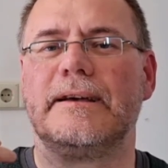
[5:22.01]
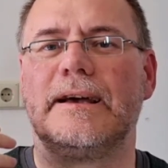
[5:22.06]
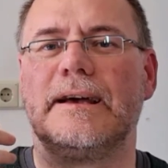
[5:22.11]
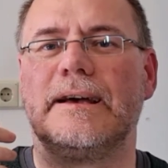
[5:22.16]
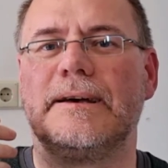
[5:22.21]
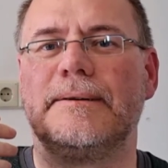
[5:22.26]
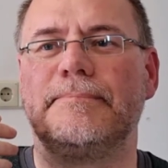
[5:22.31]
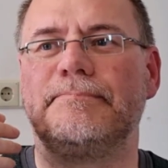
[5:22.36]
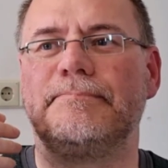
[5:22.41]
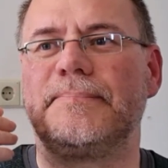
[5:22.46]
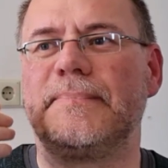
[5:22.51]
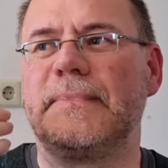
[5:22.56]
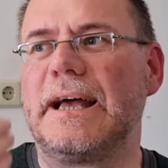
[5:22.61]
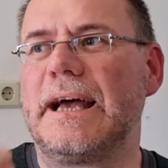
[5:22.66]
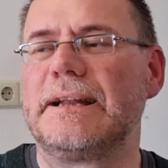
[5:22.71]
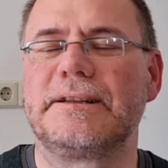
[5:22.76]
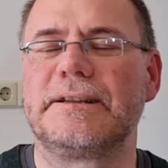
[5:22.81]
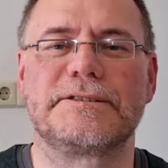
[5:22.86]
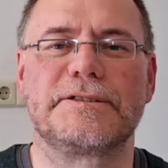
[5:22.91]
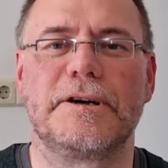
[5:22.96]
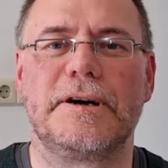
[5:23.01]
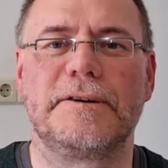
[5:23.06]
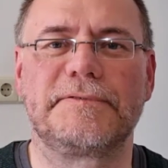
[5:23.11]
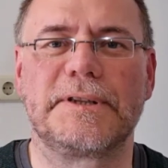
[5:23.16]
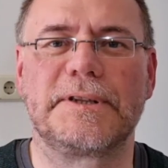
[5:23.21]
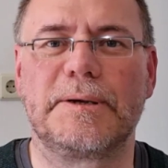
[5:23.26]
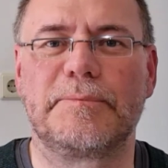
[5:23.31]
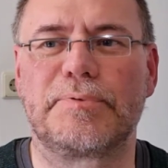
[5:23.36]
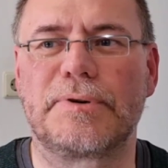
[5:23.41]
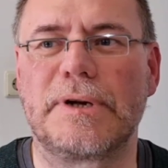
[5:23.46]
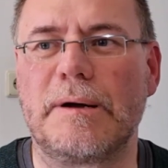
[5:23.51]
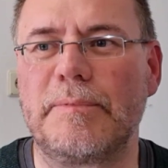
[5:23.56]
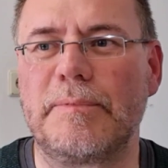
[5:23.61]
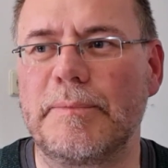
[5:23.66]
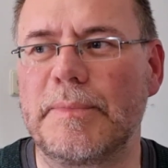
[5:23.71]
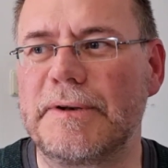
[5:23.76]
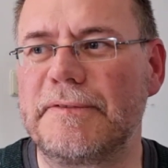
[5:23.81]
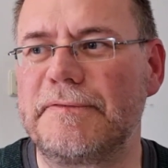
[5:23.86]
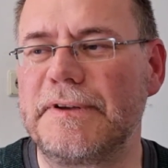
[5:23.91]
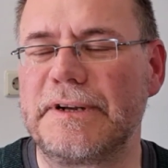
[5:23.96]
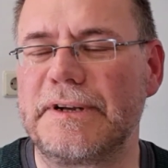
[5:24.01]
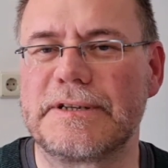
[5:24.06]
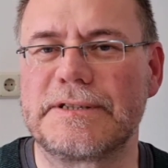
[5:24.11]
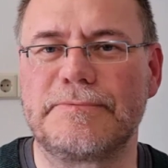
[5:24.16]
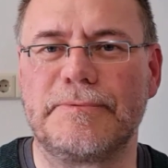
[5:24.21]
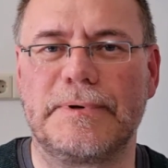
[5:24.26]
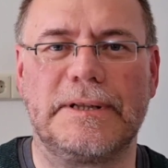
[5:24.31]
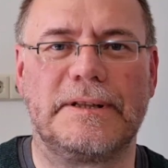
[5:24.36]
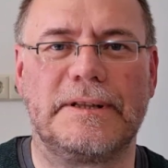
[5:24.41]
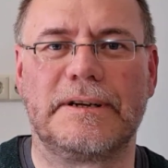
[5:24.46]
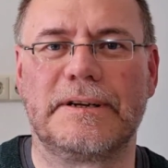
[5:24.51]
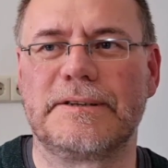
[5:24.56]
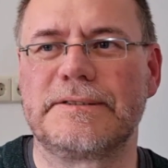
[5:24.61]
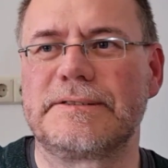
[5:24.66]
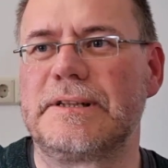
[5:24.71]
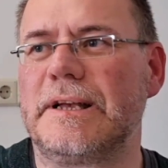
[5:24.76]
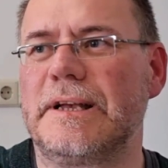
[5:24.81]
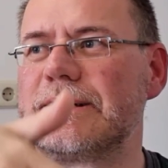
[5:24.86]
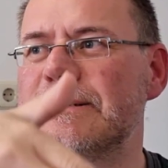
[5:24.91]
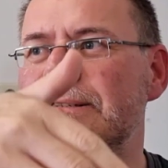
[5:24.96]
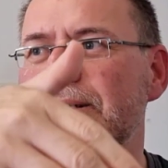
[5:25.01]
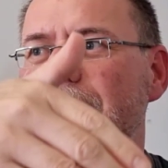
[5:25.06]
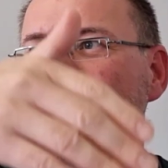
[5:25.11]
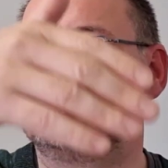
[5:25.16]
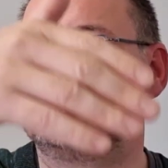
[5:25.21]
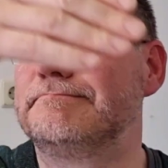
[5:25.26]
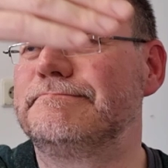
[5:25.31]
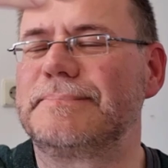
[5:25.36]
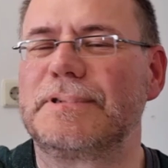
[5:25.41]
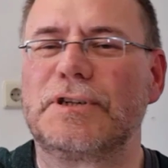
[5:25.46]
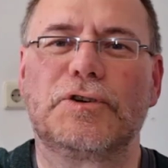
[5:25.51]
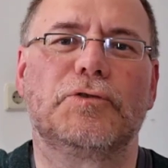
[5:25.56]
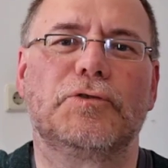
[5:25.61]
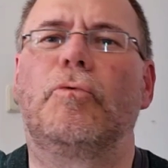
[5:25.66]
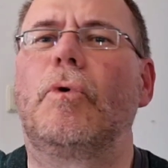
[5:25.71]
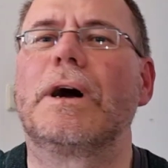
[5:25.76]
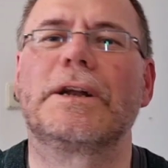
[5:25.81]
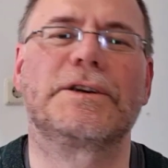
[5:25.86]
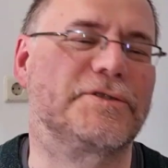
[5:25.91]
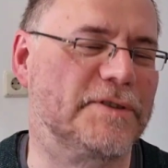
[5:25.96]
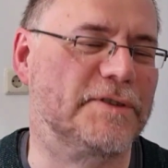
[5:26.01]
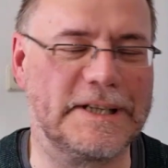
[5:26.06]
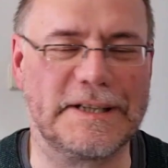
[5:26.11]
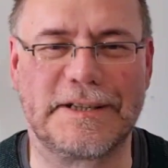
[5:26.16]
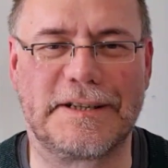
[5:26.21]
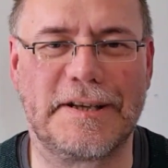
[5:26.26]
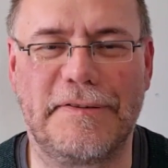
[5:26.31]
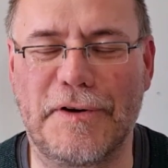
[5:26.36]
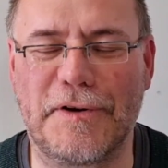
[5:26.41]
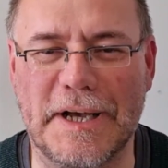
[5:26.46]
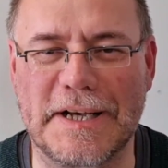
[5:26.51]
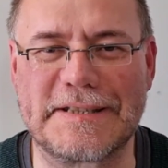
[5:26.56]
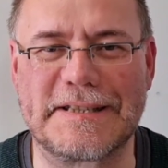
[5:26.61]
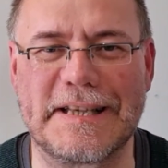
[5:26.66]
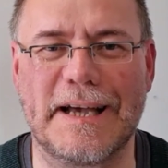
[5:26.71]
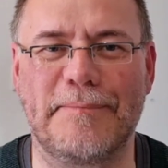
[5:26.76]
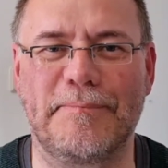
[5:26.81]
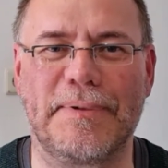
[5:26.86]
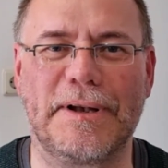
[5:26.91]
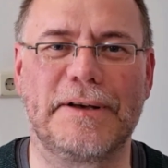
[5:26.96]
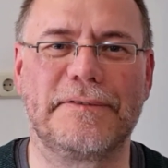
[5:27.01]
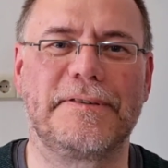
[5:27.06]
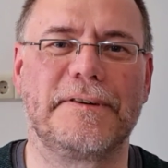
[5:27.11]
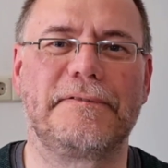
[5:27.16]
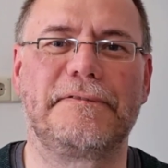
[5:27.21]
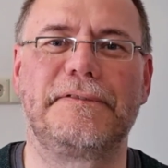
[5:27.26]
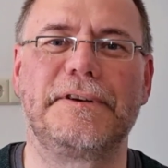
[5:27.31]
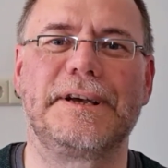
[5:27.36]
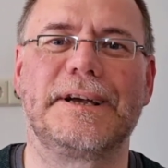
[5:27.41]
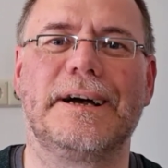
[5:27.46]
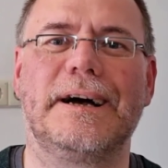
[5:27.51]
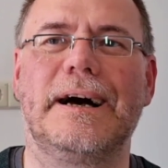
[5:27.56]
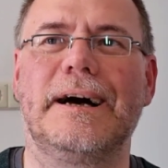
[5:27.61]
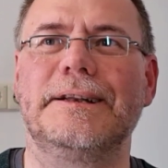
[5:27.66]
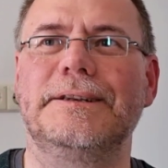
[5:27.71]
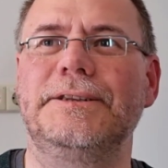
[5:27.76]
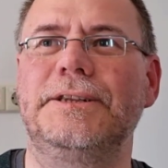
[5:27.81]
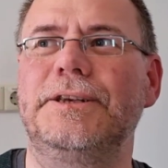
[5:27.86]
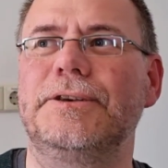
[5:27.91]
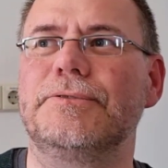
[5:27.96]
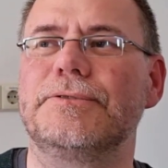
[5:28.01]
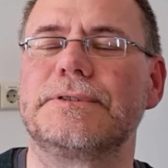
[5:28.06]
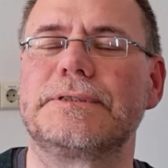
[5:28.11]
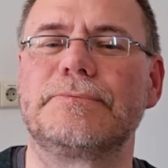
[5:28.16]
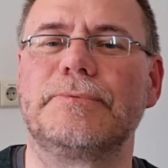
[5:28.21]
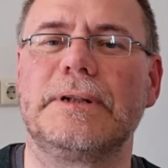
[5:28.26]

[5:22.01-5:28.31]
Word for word: Um, that is often a problem in figures when there is like some quadrant, for example, of a figure unused.